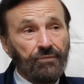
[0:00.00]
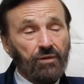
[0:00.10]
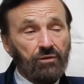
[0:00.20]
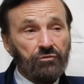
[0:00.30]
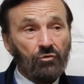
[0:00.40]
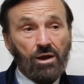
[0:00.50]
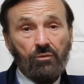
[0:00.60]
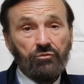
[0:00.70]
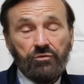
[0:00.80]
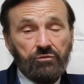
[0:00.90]
So I
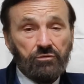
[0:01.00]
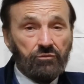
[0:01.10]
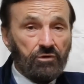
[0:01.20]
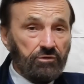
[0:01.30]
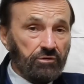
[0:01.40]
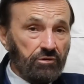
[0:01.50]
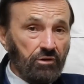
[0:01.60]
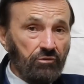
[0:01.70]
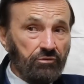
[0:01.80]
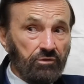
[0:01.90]
was in civilian
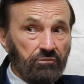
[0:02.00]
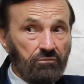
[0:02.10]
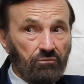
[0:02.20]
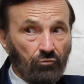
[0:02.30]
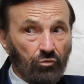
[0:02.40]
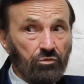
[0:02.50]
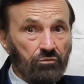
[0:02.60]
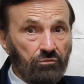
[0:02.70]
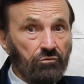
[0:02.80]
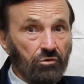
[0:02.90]
clothing,
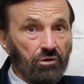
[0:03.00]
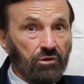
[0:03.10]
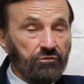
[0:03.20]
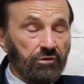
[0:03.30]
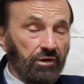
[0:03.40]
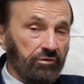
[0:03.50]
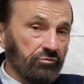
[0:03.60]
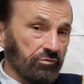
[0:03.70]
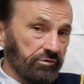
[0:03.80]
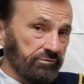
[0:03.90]
rude dress actually,